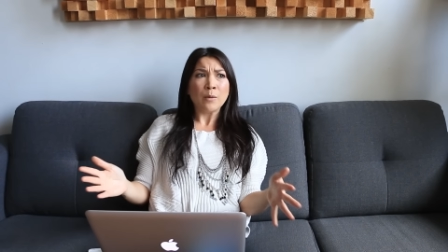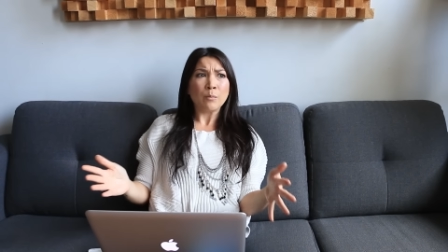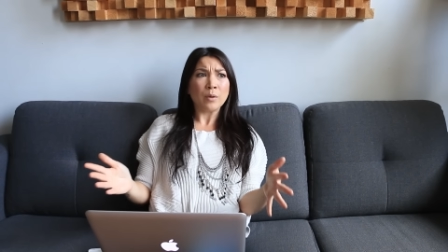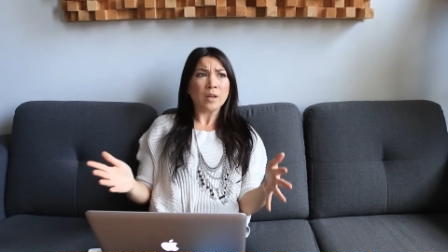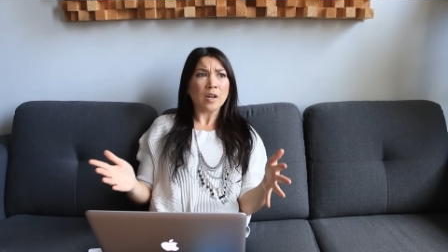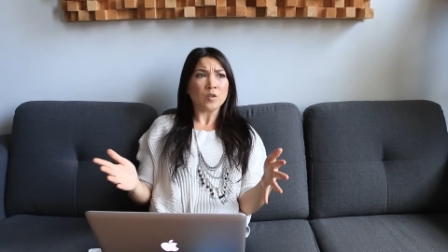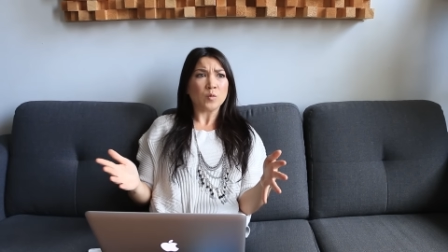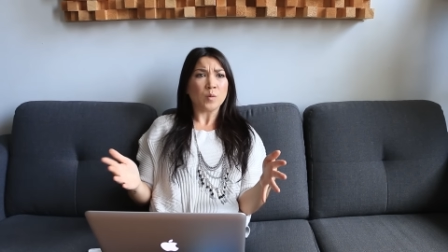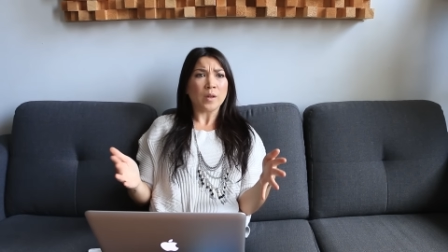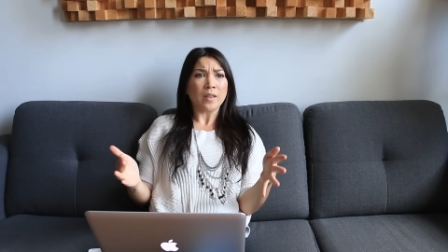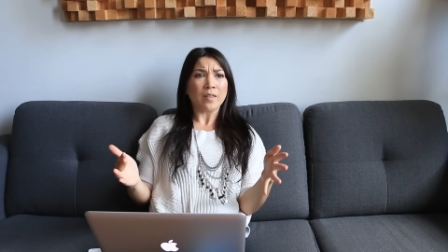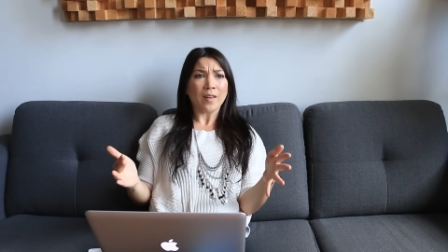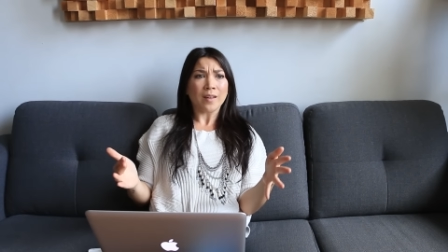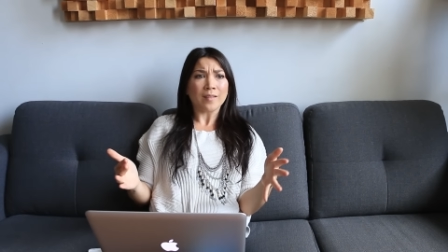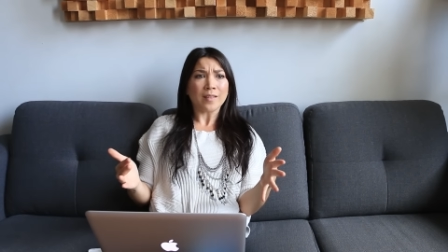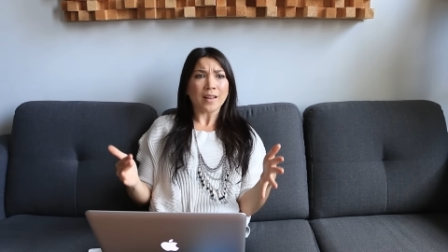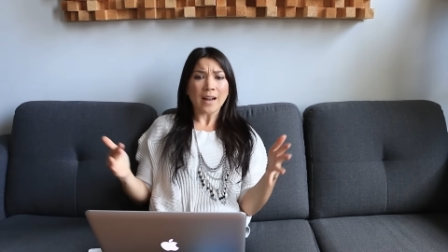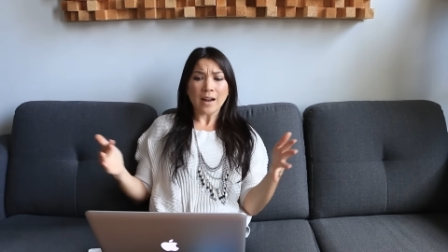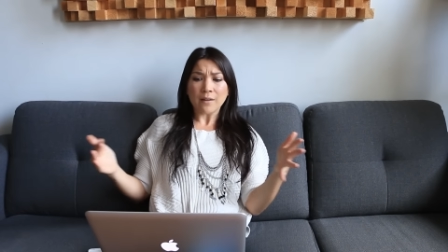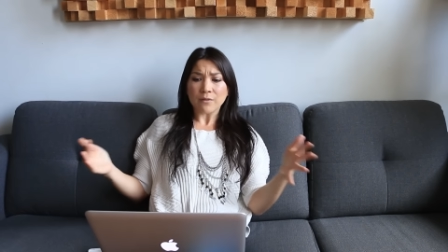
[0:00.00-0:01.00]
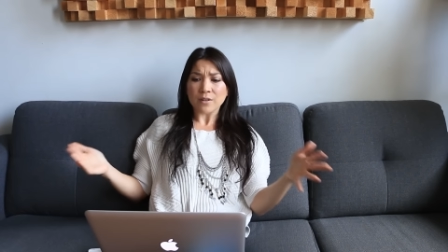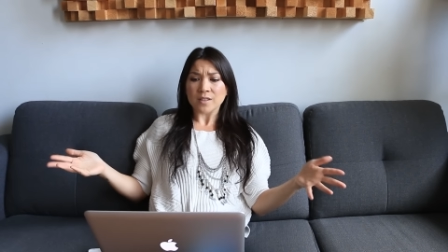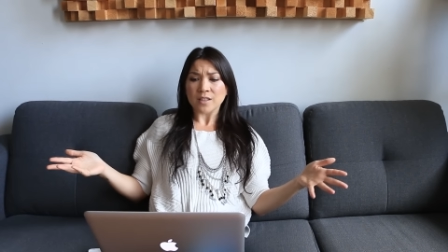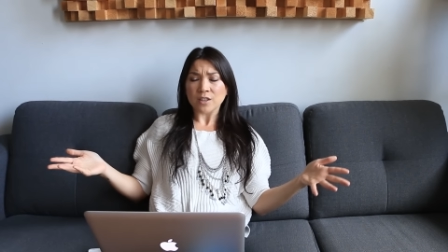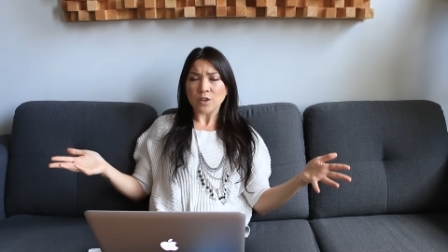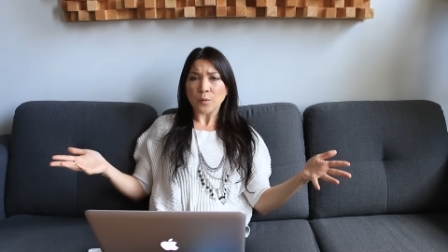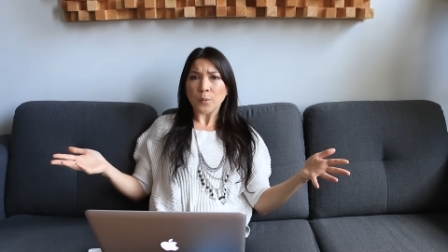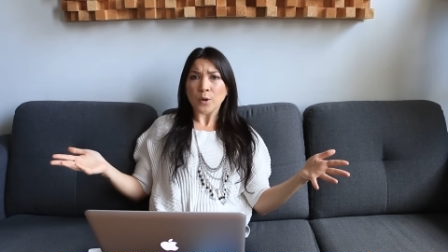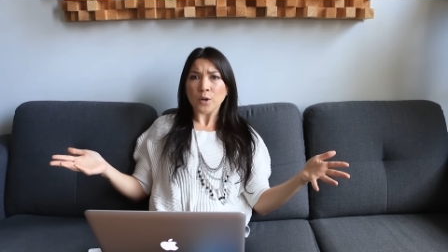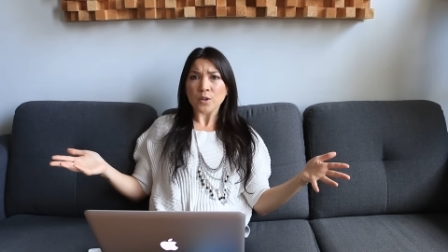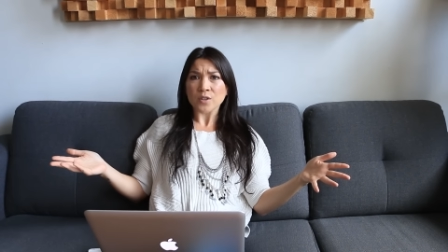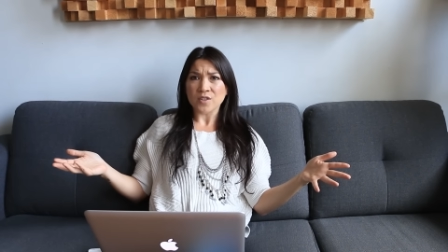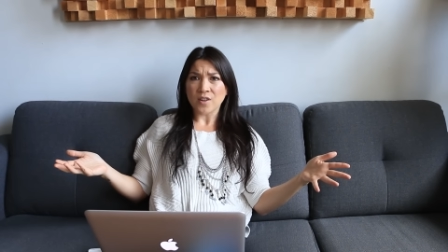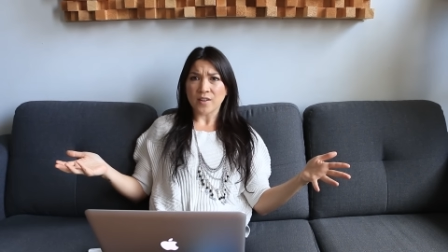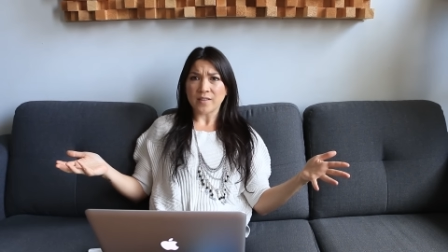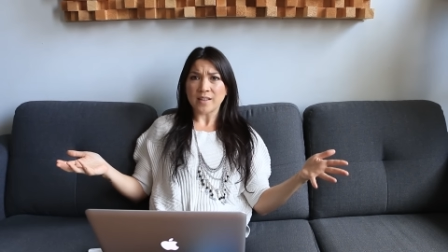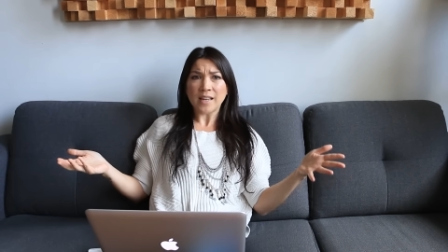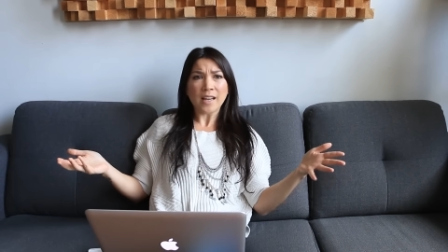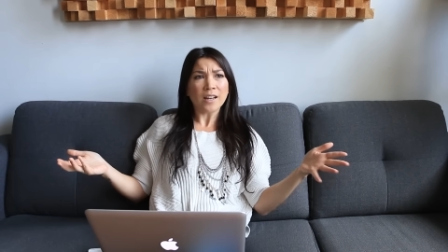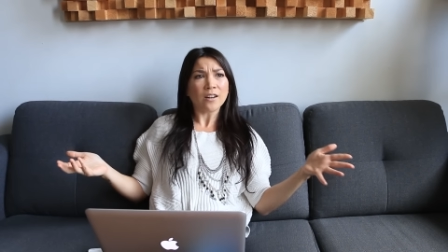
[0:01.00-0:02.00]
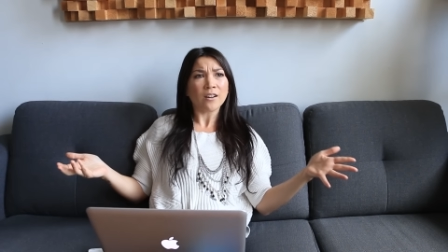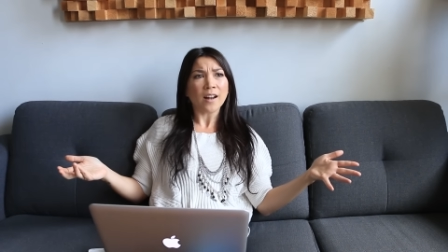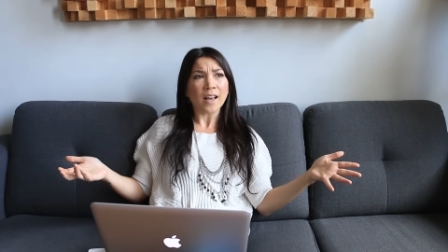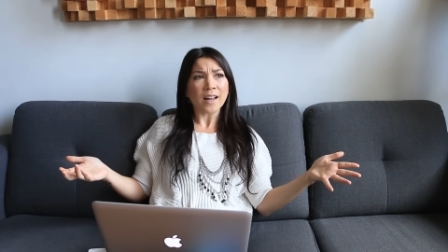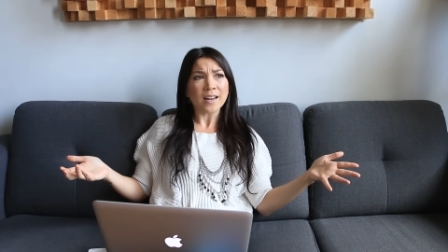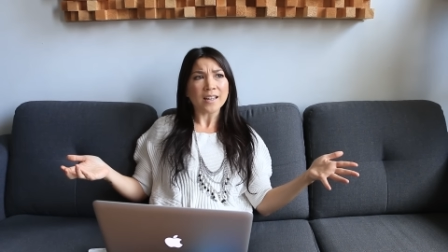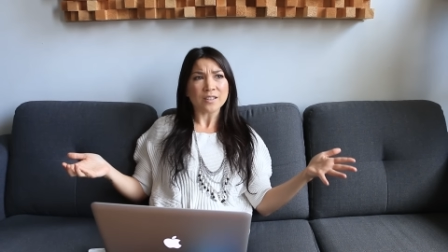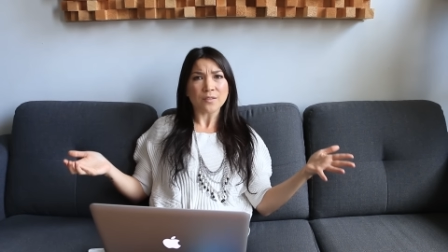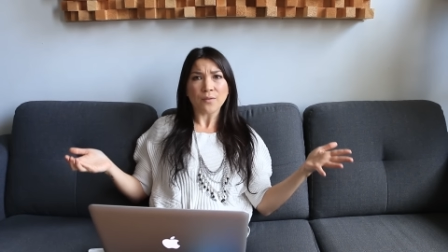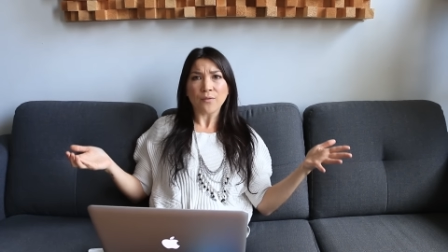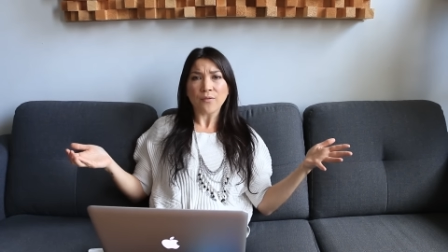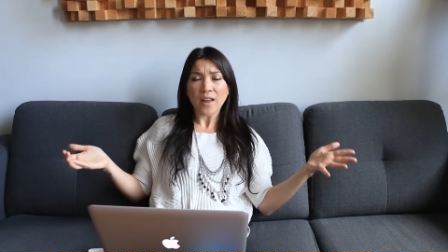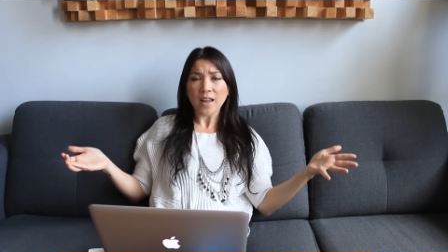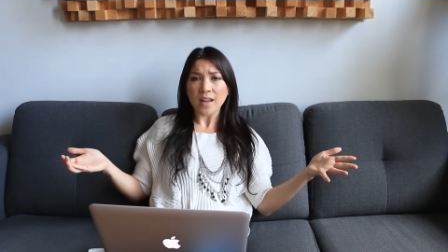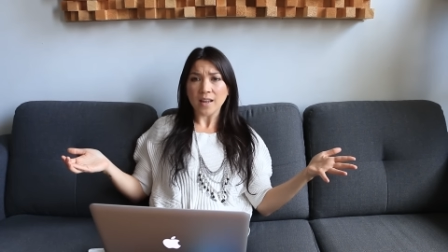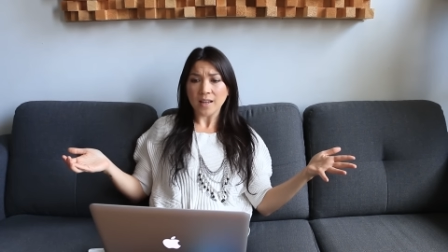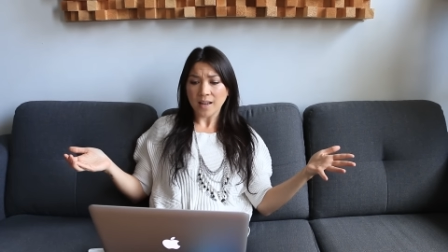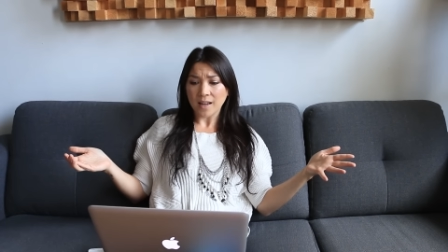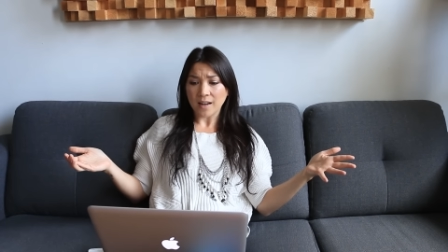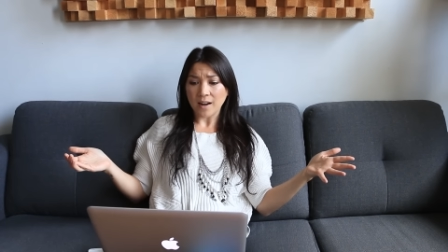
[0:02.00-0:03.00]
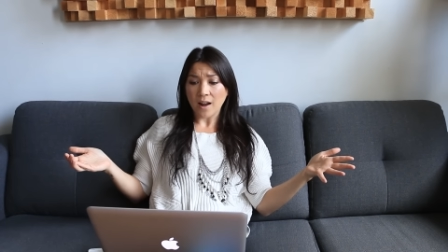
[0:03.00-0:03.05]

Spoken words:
because we think that every single person on the internet is fake.